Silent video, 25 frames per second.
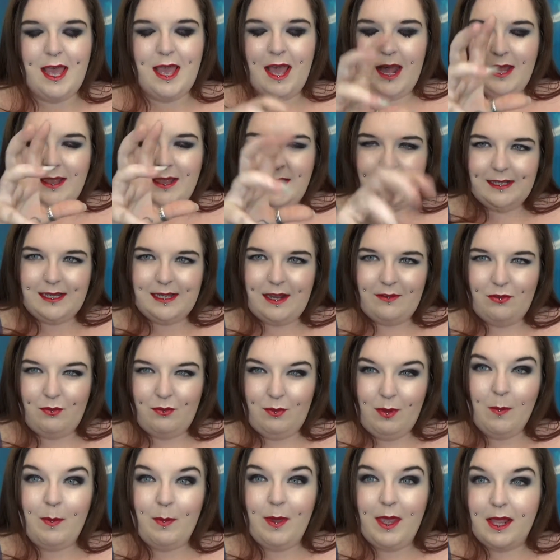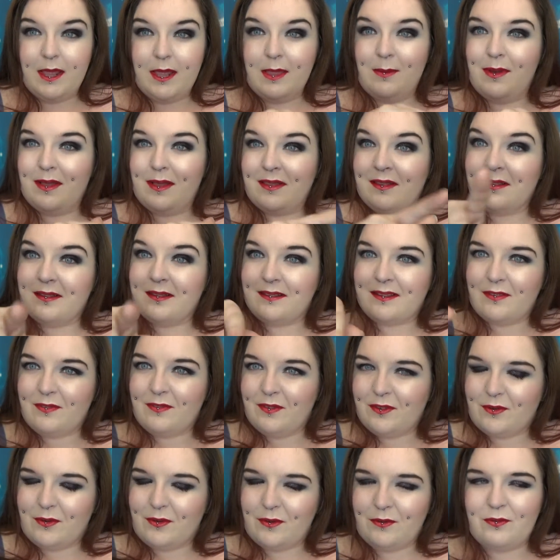and then just have the wee bee in the middle as if
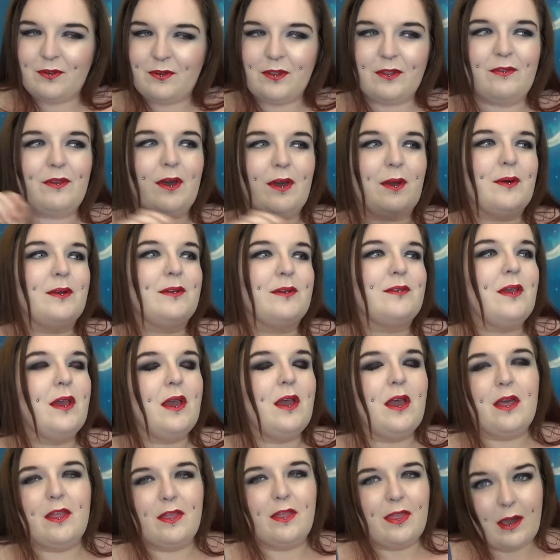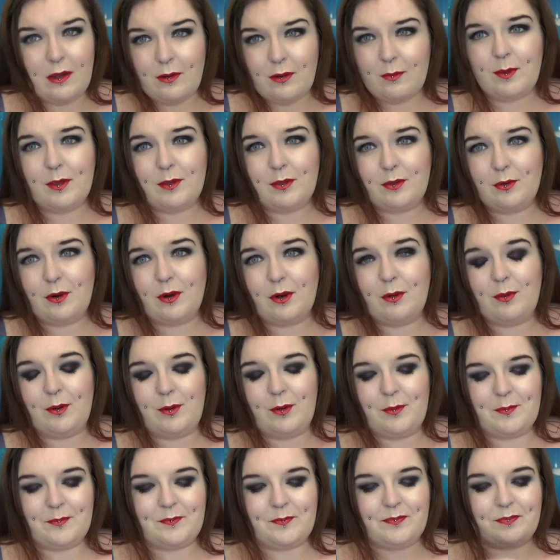he's going for the flowers. That would be
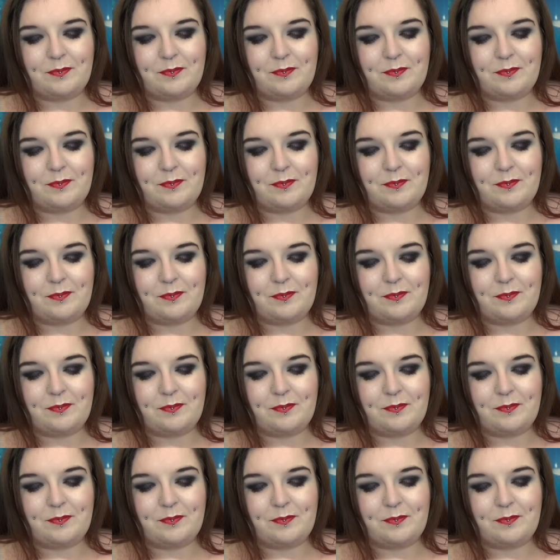adorable.